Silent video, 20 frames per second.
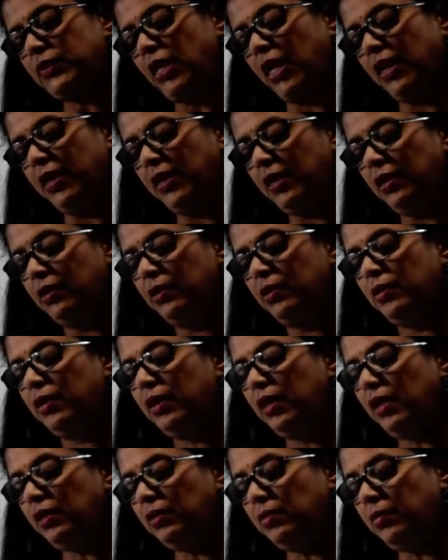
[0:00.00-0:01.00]
Right?
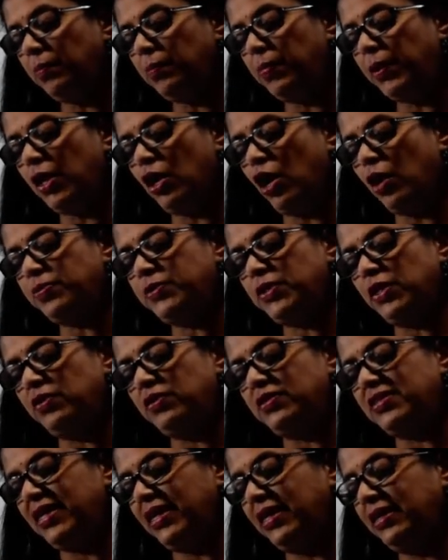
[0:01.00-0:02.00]
In B option you
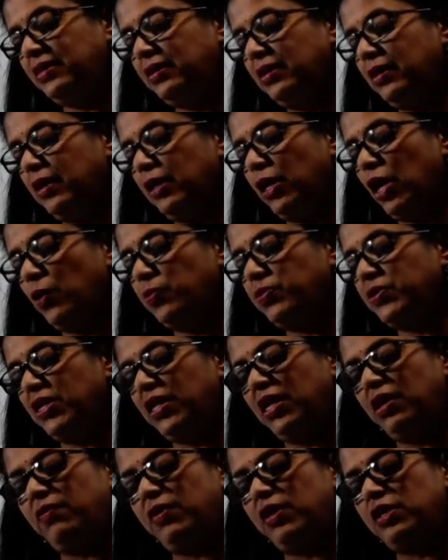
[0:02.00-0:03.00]
see, third option
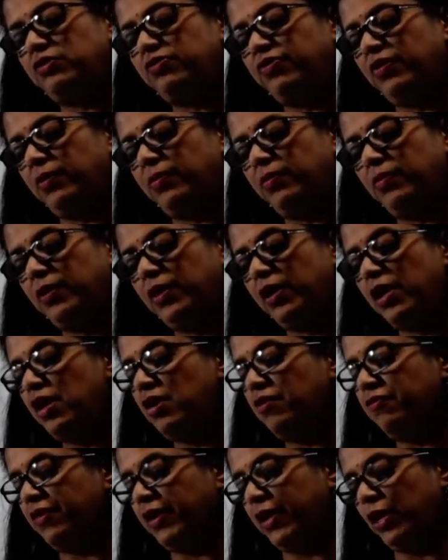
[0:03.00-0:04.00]
given is
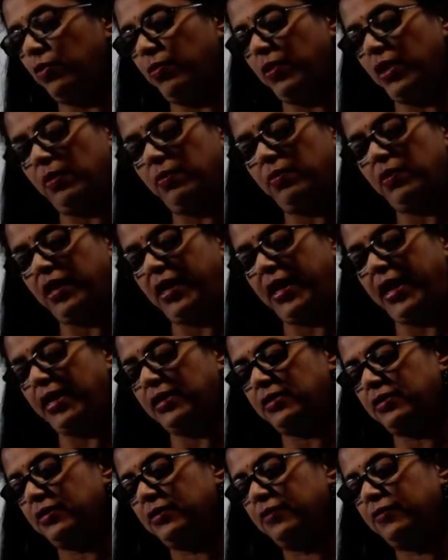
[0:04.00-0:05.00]
infundibulum,
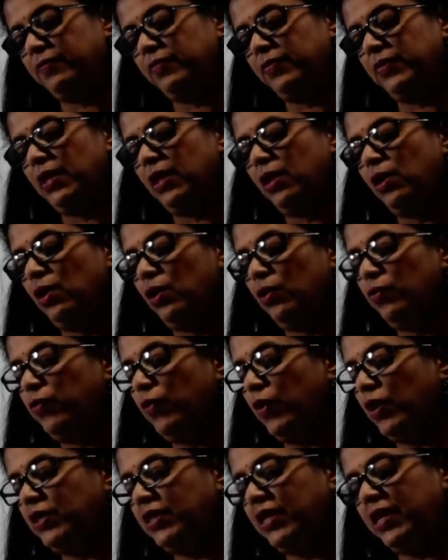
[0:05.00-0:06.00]
correct?
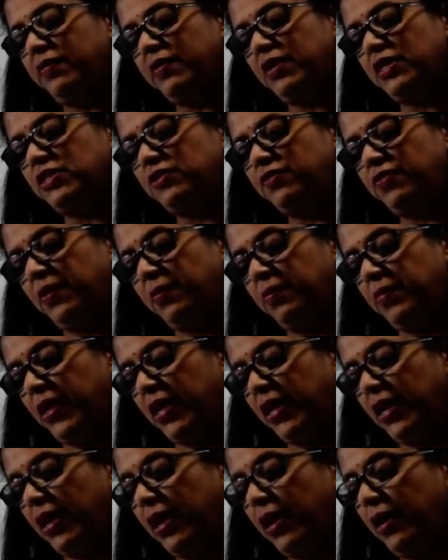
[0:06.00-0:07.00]
Fourth given is
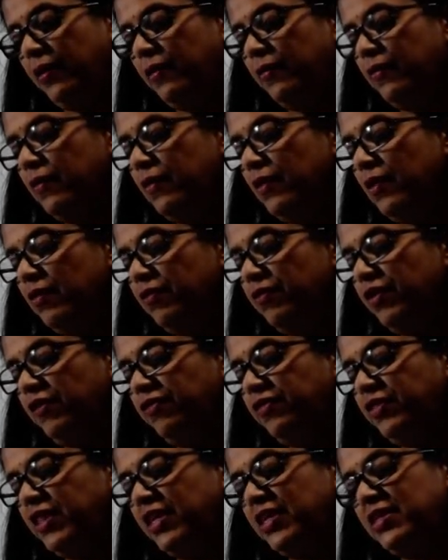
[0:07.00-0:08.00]
fimbriae.
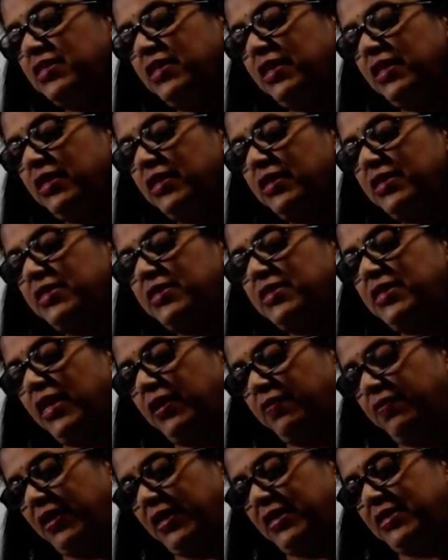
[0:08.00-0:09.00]
Fifth is
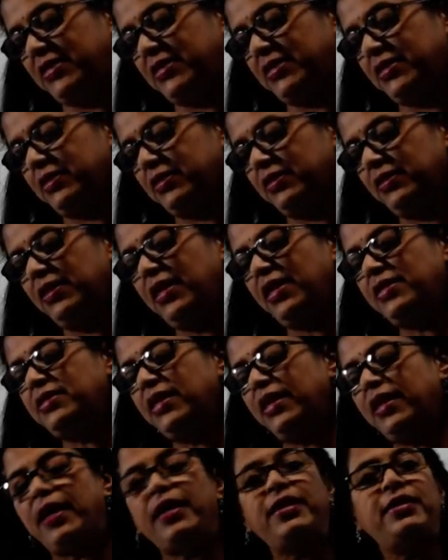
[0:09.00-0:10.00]
cervix. That's
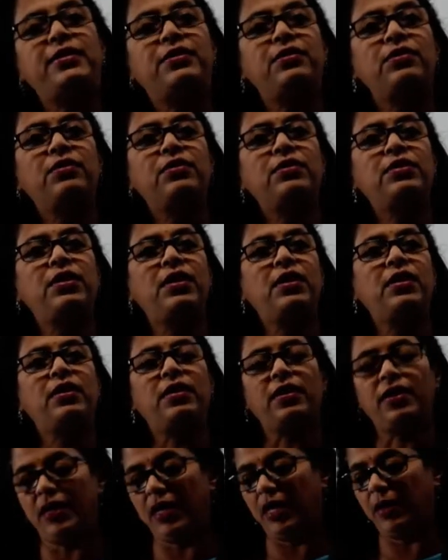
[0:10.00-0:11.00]
a right thing
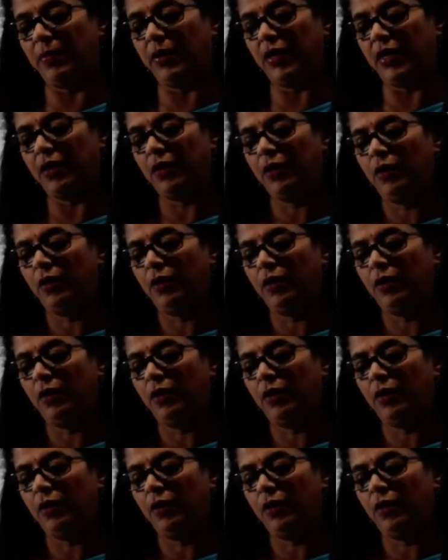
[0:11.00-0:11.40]
label.